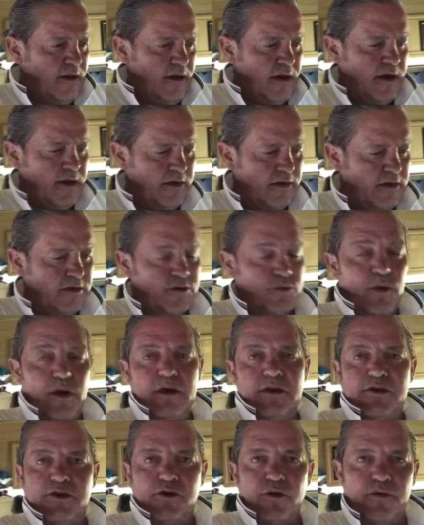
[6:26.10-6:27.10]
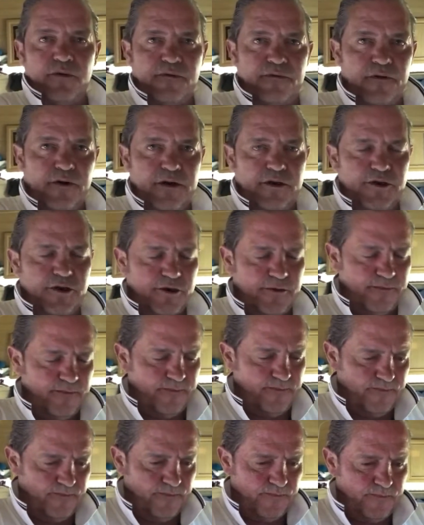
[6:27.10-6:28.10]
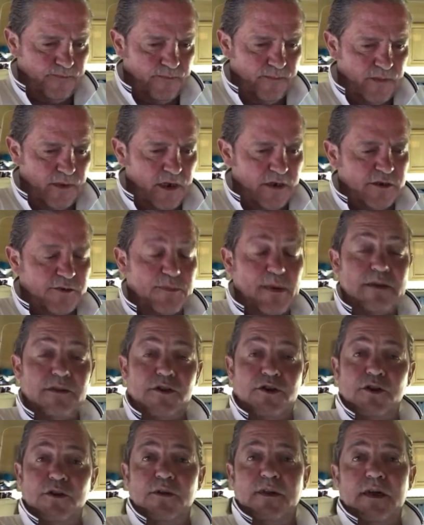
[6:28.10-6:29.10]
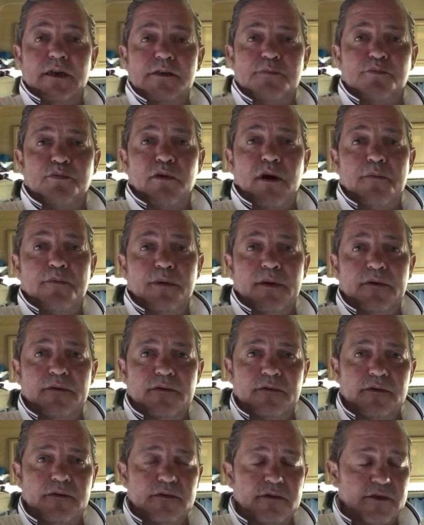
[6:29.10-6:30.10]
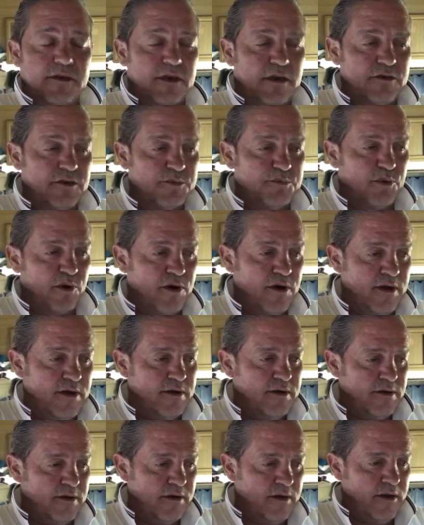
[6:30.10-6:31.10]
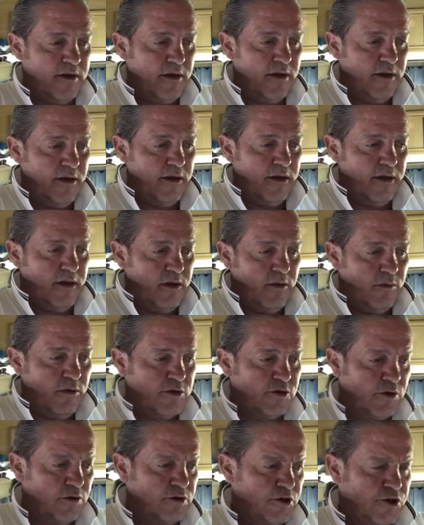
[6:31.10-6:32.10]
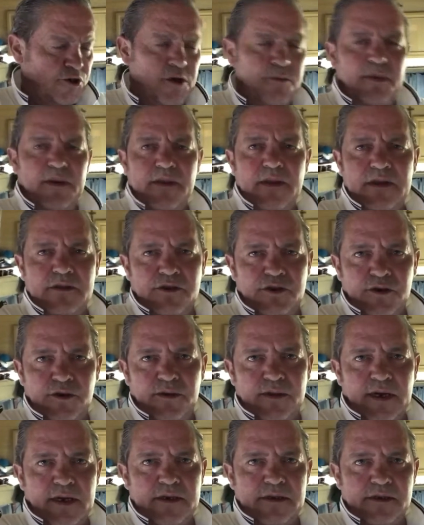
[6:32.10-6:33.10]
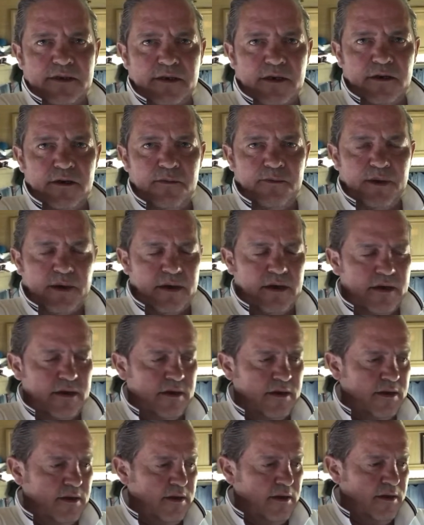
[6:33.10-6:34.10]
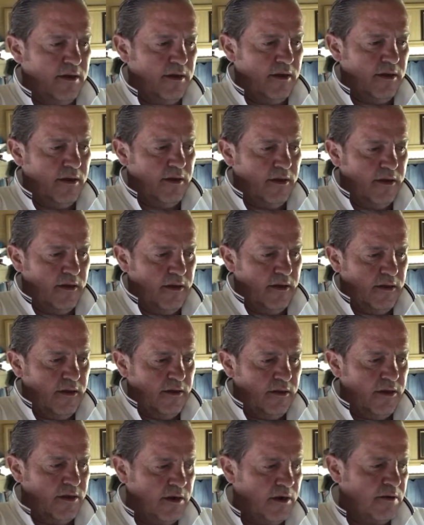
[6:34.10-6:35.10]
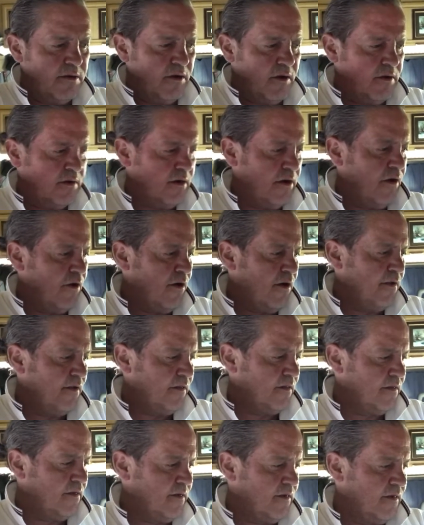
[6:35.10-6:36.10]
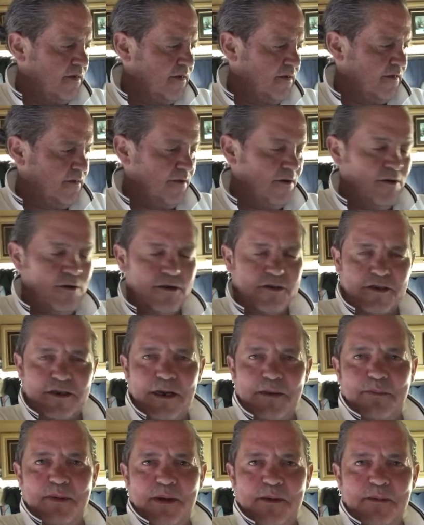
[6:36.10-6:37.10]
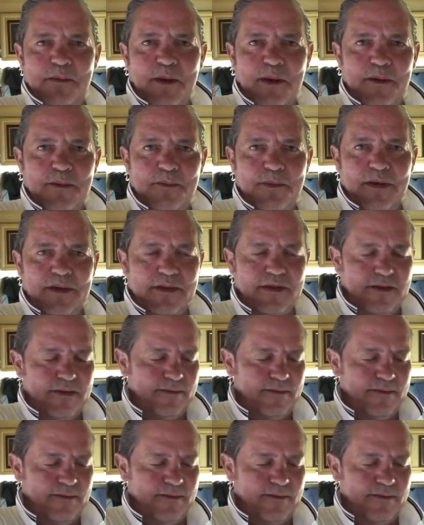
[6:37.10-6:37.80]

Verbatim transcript: and as well as stock the fridge, and spent two days prepping to go to Brighton, which I should have been there two days ago, but you know I like the I like sleeping in my own bed.